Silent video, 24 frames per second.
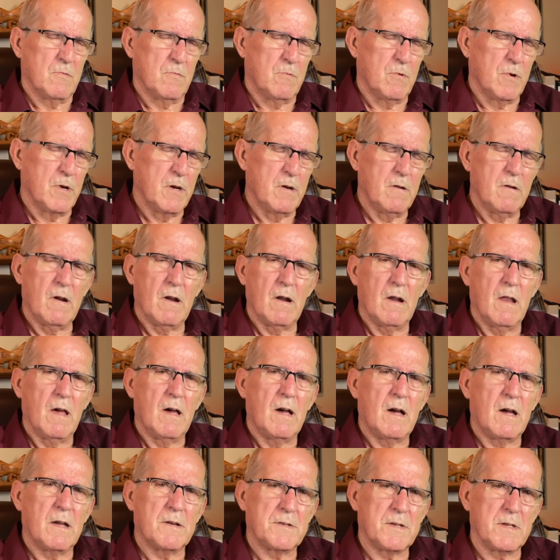We're hearing a
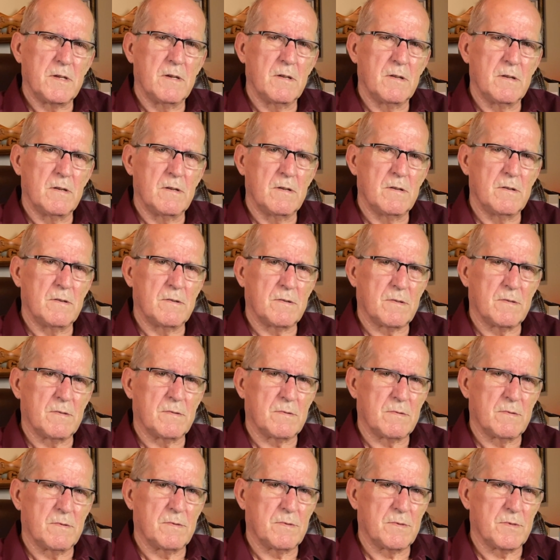lot in
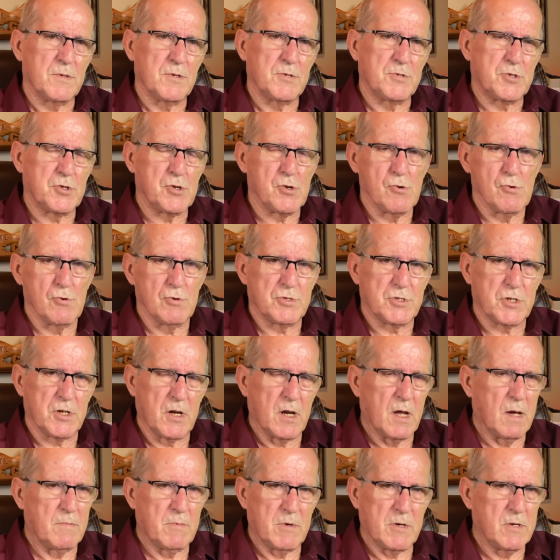the church,
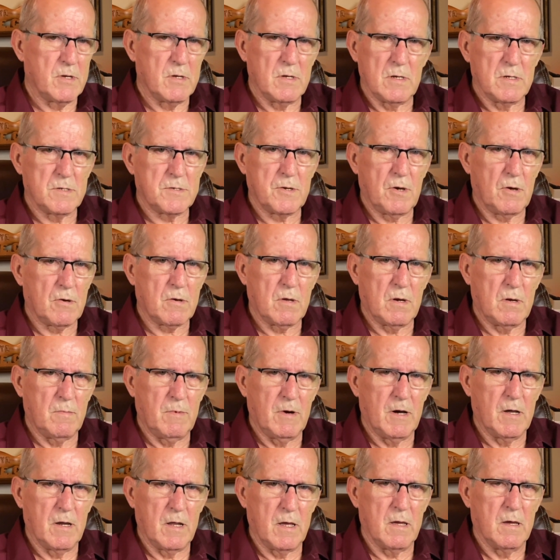and I'm not talking
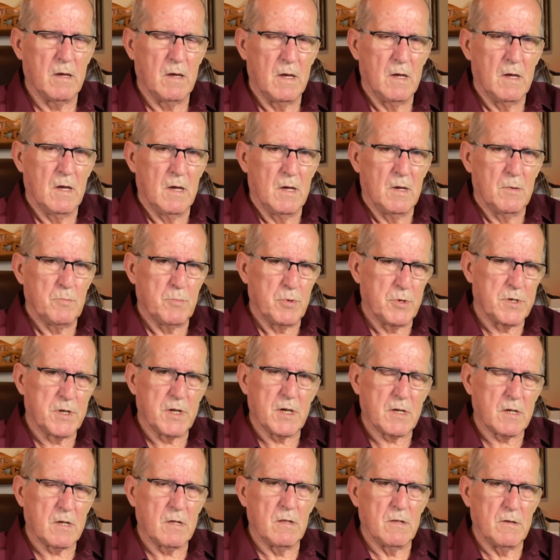about a
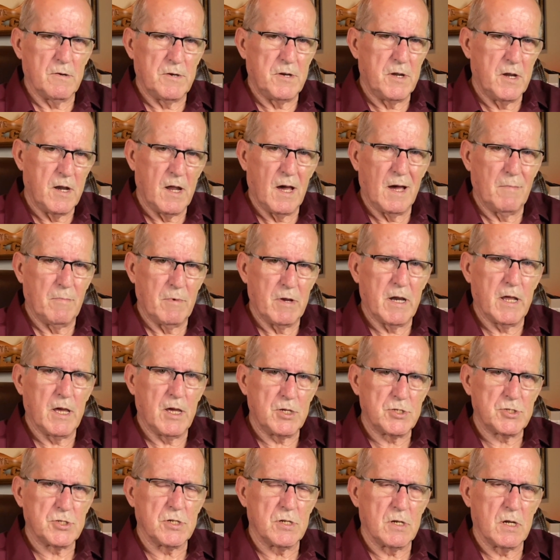particular
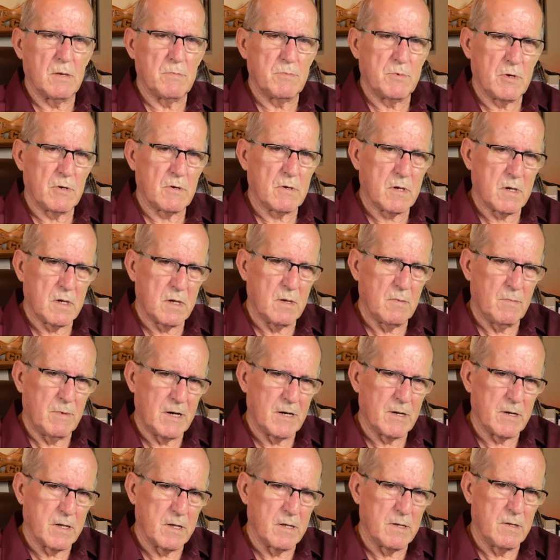denomination. I'm talking
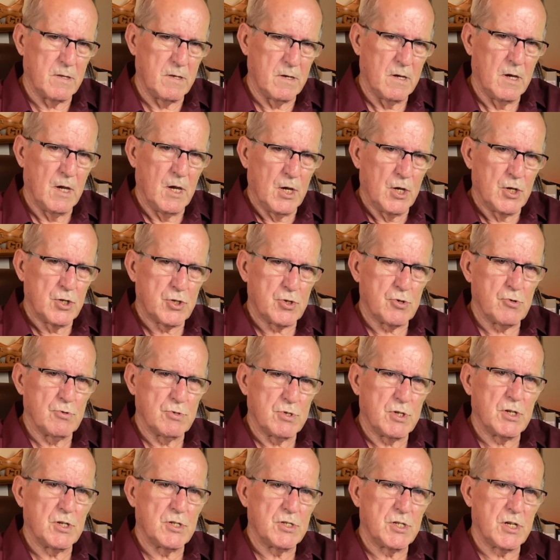about in the
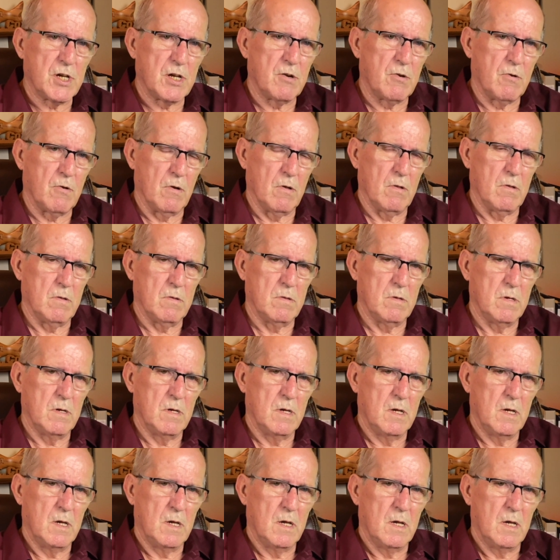church in general,
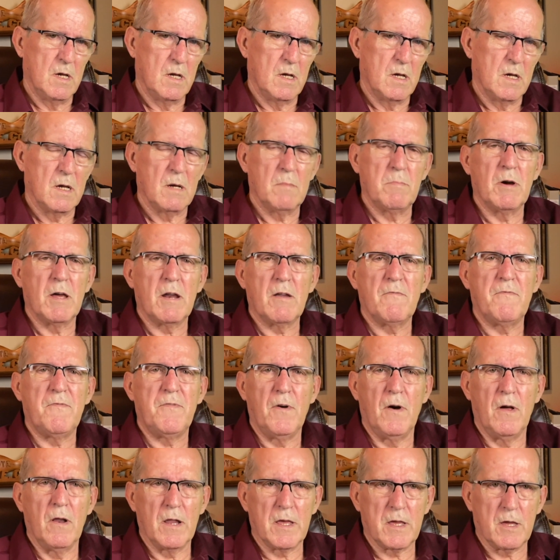about a
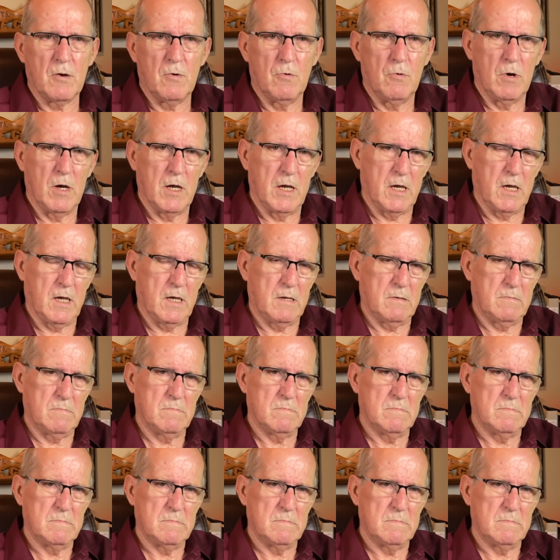falling away.